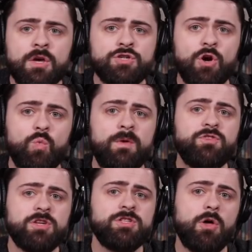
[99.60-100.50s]
So we've
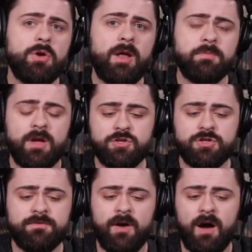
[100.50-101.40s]
just loaded up
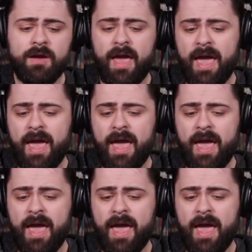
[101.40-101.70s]
DungeonFog,